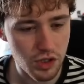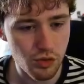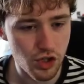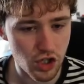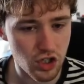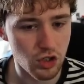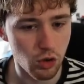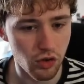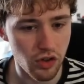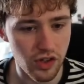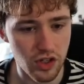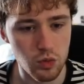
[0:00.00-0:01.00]
You just know
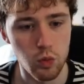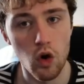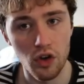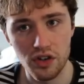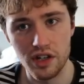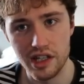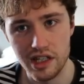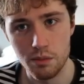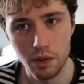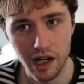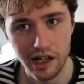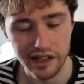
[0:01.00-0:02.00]
that there's one
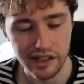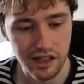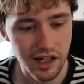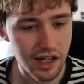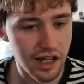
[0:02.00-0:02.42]
nearby.